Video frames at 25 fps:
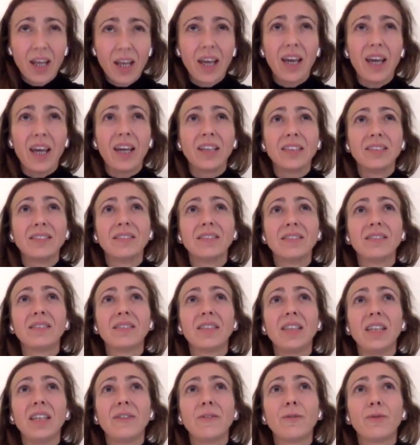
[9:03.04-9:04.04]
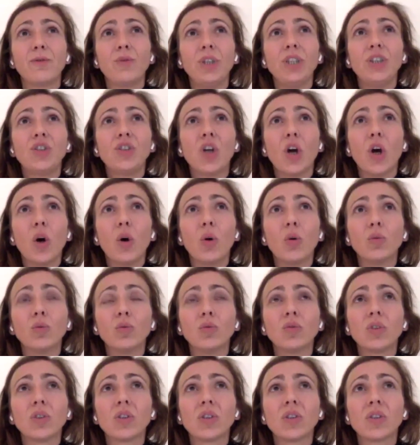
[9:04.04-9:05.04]
And if we
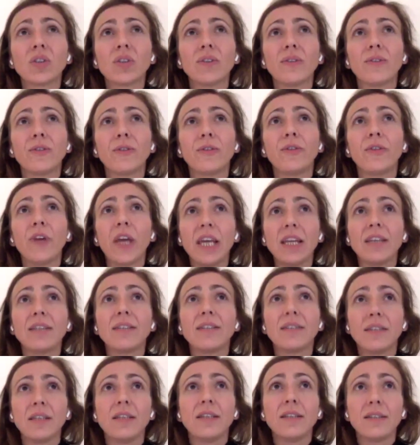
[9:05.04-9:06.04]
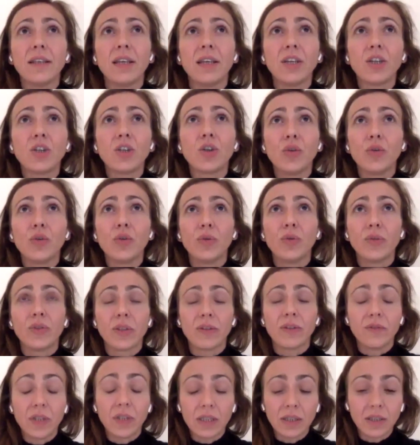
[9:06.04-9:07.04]
don't face these issues
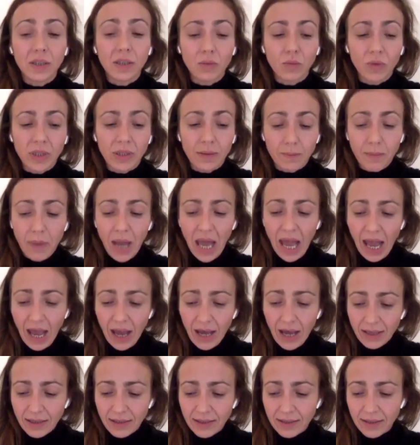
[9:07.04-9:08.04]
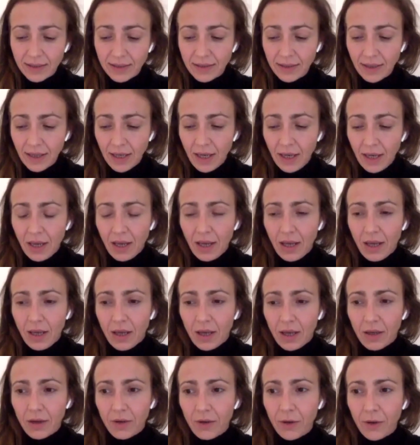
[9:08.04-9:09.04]
of dealing with the past,
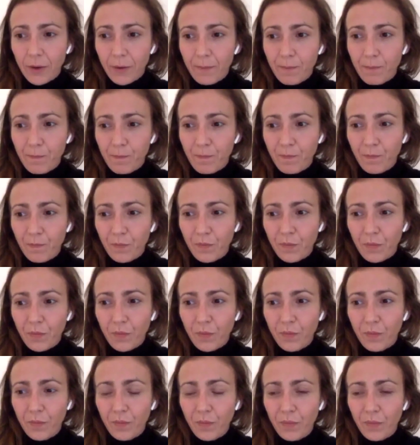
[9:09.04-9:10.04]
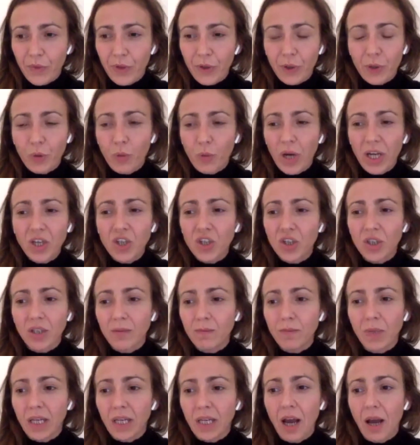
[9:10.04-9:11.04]
the question
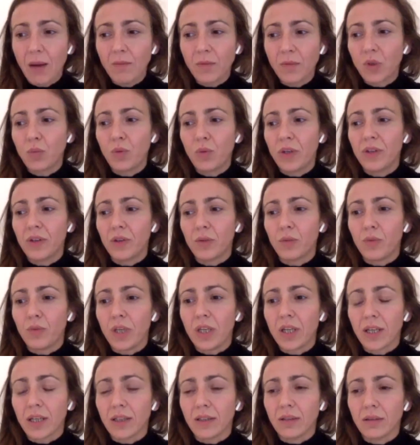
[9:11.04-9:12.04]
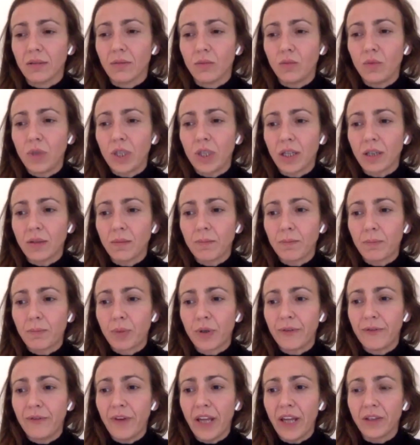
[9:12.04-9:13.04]
becomes whether we can
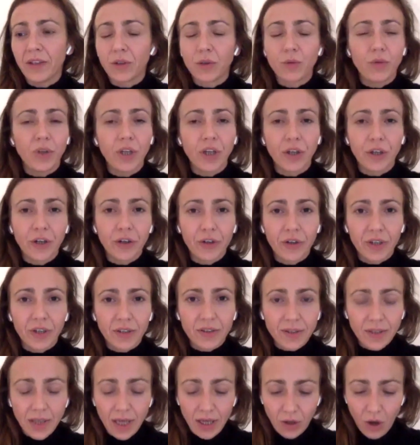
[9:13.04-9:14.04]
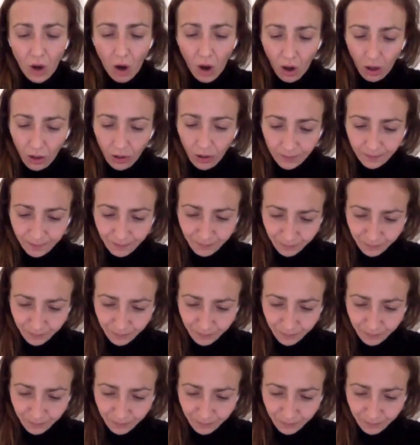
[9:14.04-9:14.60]
prevent reoccurrence at all.